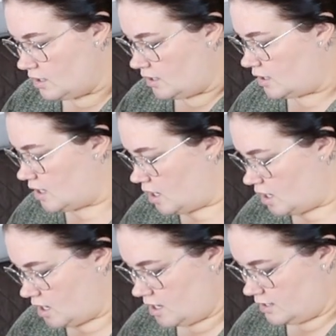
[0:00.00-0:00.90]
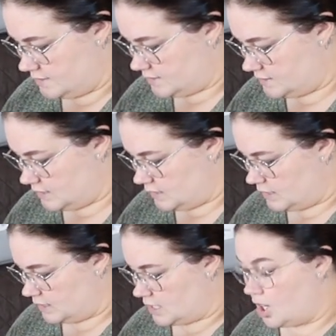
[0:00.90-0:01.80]
I got, let's
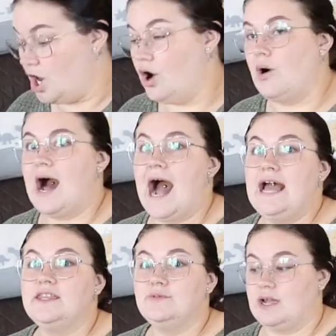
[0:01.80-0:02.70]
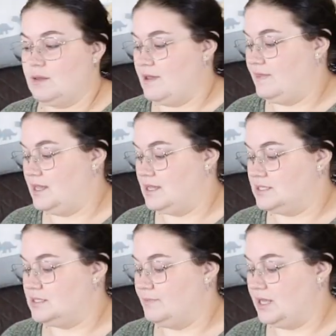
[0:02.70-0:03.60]
see. Oh, highly recommend
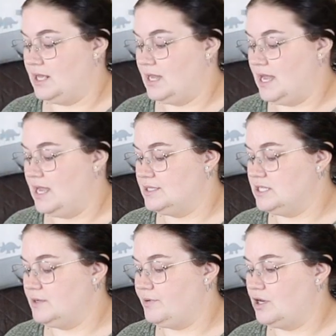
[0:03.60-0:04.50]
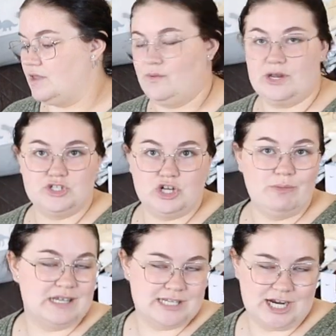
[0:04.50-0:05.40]
these, but I didn't put it on the registry
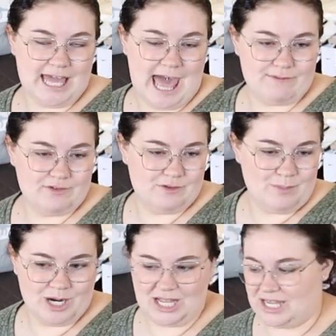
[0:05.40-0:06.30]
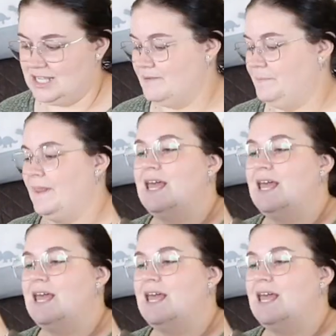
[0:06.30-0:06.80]
because I already have it from Mariana.